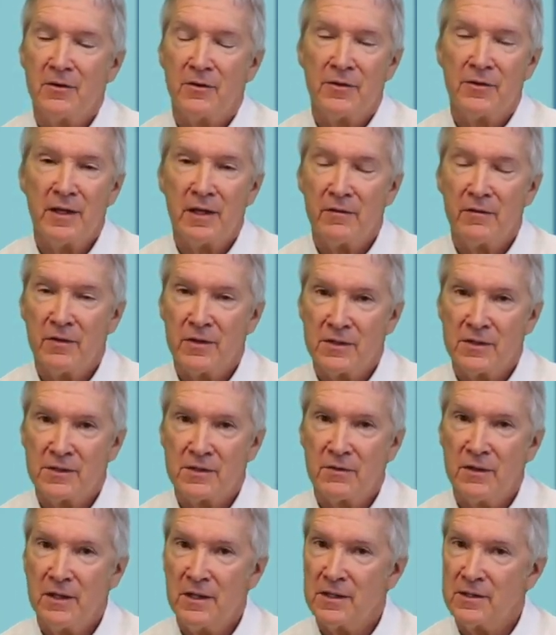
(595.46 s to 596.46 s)
Think of a
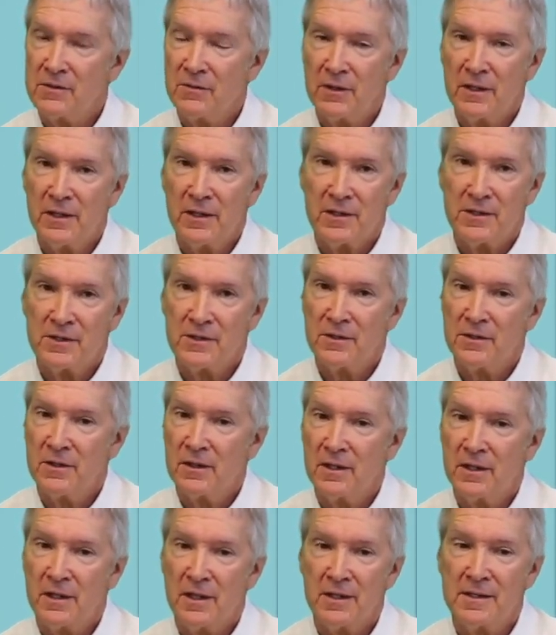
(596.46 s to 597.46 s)
screen as really a
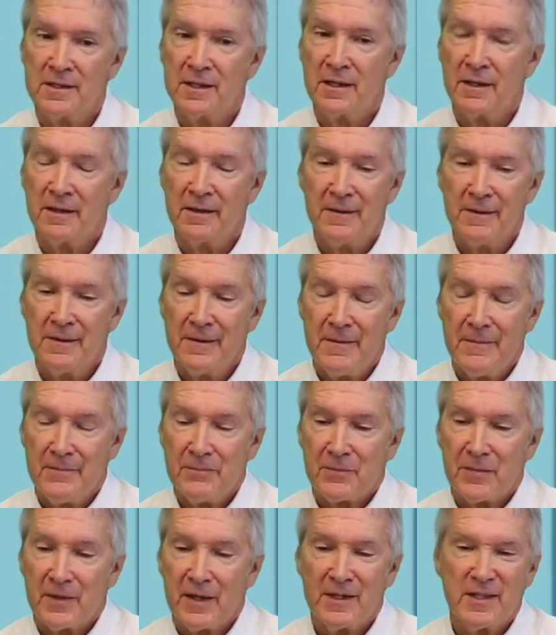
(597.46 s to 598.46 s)
surrogate. It's a
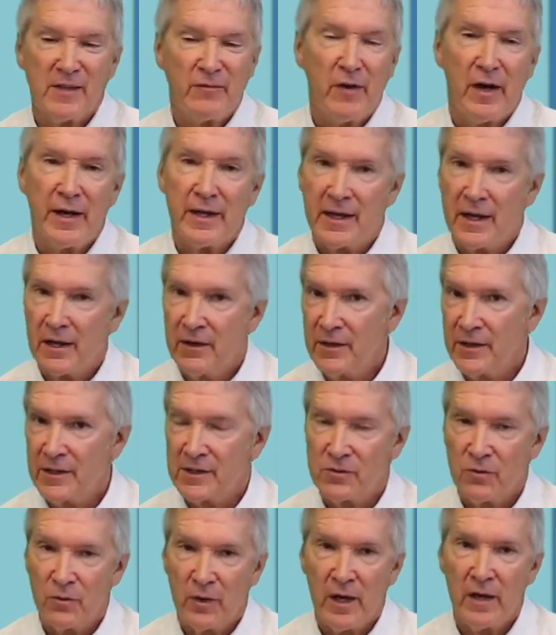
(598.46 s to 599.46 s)

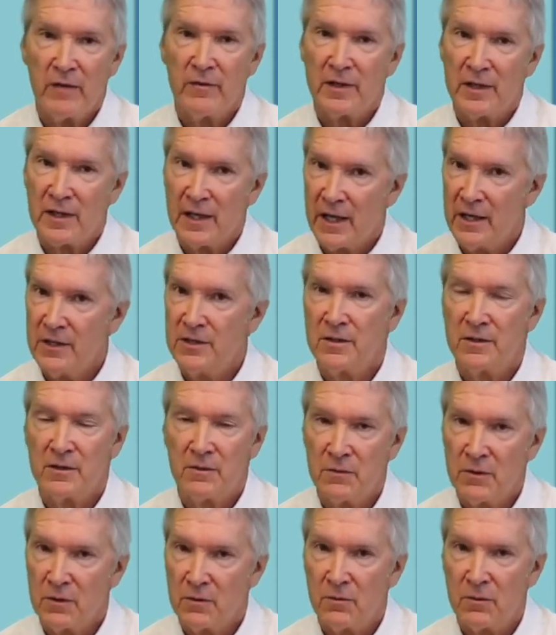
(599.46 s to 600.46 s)
vicarious way of engaging the
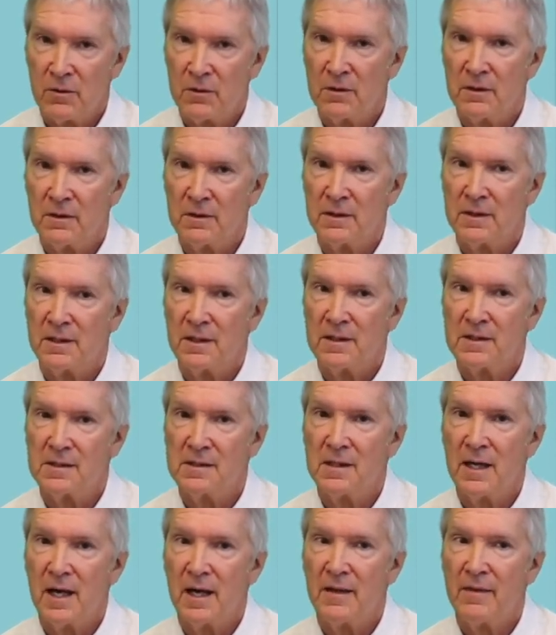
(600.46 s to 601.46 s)
real world, and
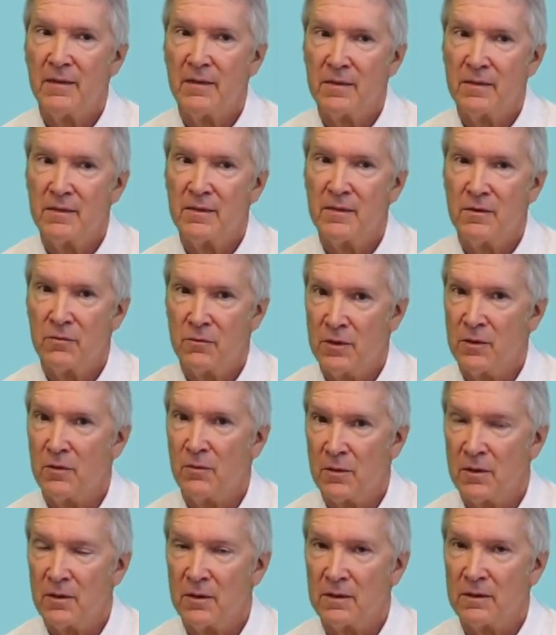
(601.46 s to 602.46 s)
it's not the real
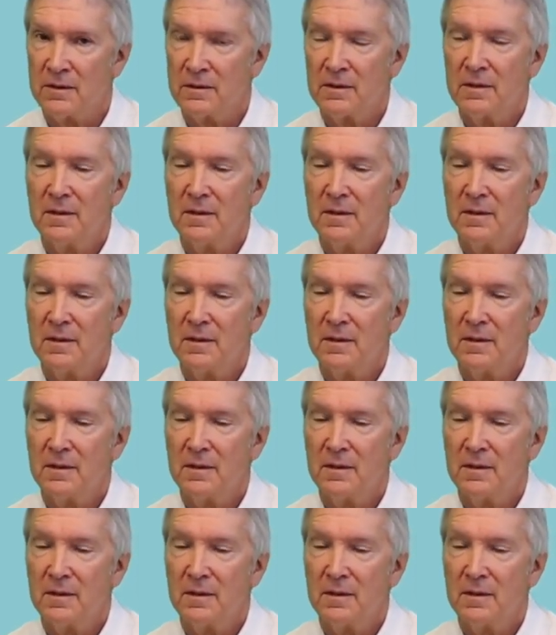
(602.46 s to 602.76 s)
world.